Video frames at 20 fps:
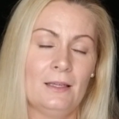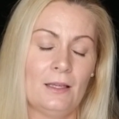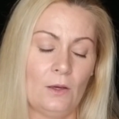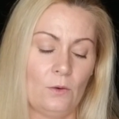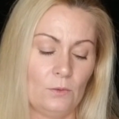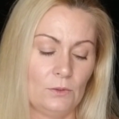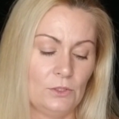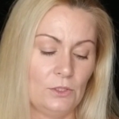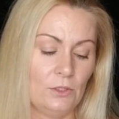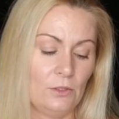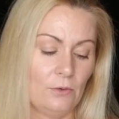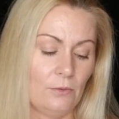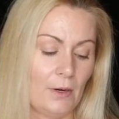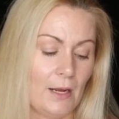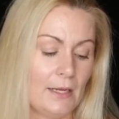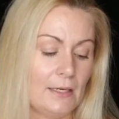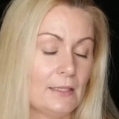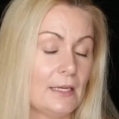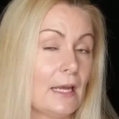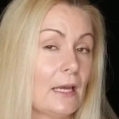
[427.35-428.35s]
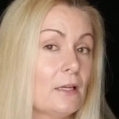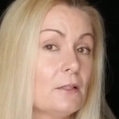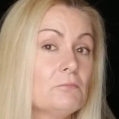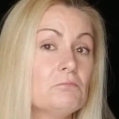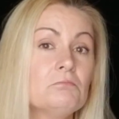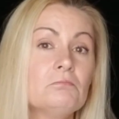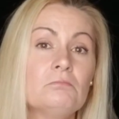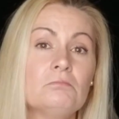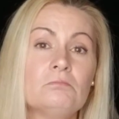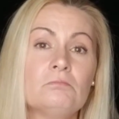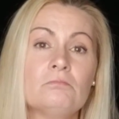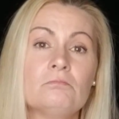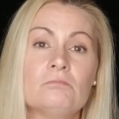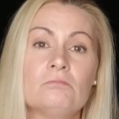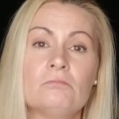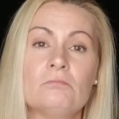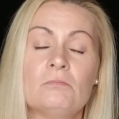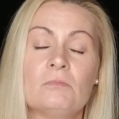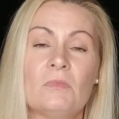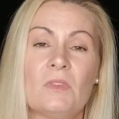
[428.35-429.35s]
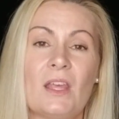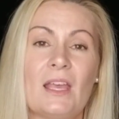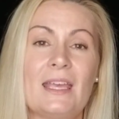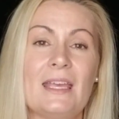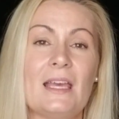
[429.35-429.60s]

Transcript: I want you to write down, I